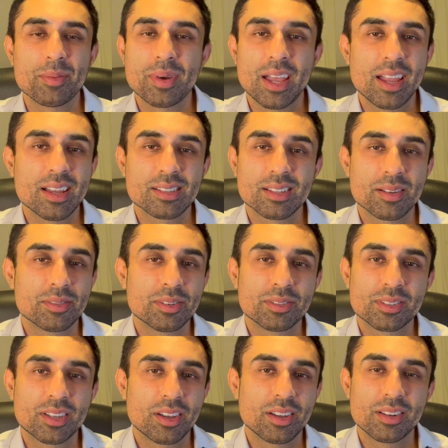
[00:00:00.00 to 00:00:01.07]
my AS
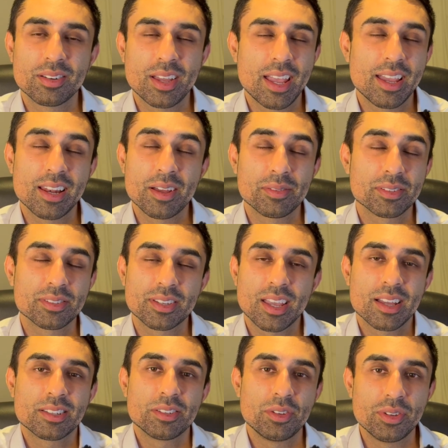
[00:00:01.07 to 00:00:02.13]
levels, going A levels and
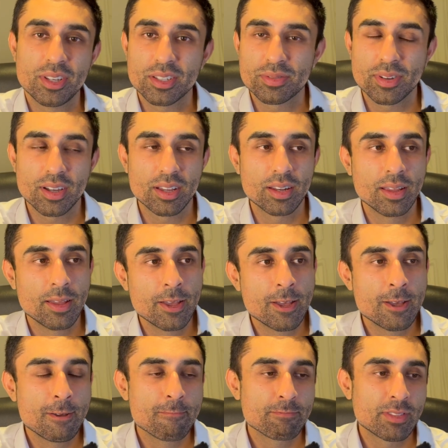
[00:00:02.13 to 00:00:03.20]
getting to uni, it's fine.
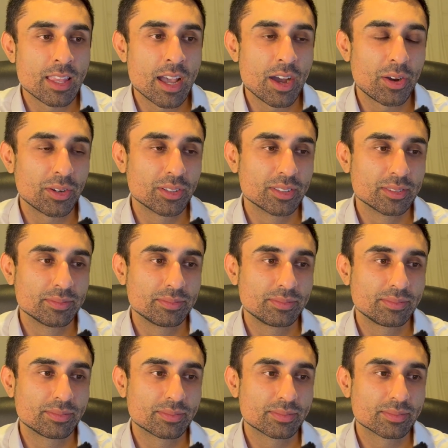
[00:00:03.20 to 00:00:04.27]
Now,
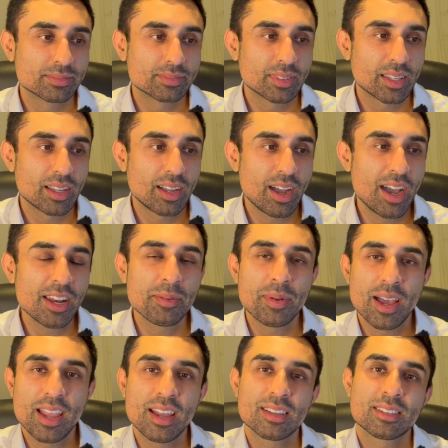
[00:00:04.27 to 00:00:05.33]
I did
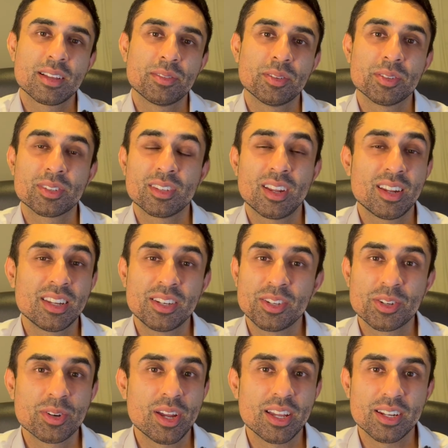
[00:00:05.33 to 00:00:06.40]
my AS levels and I didn't do
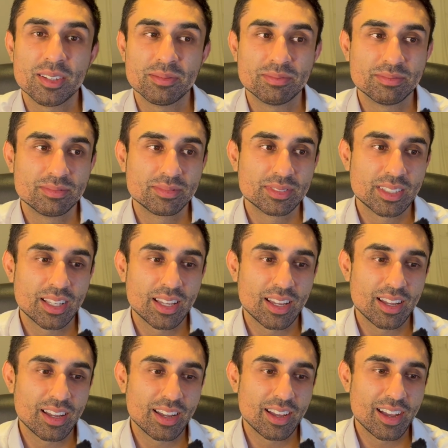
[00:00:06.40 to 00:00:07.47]
great in them.
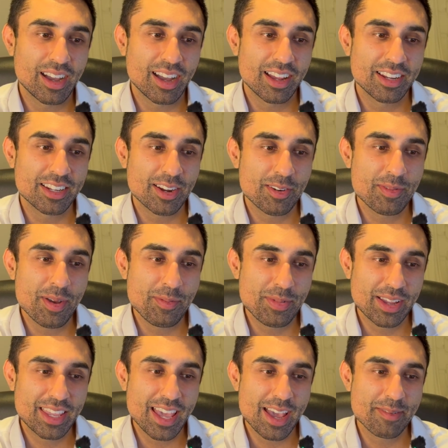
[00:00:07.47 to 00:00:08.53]
And I remember
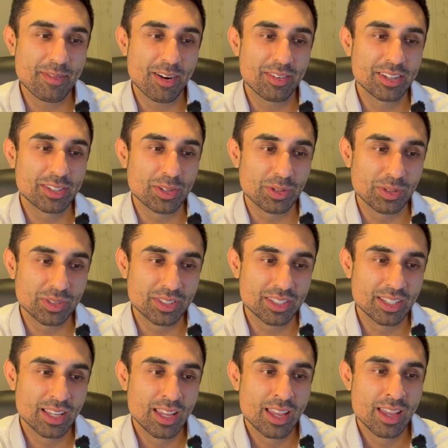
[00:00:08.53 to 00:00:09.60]
getting my
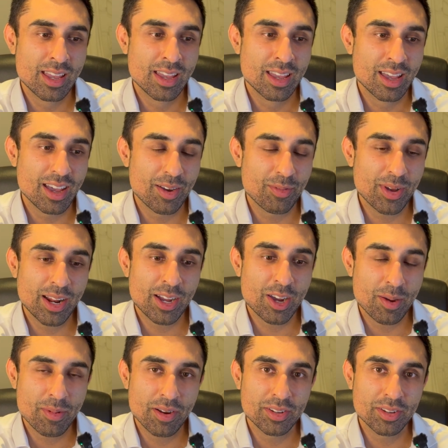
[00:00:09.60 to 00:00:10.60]
results. And when I got my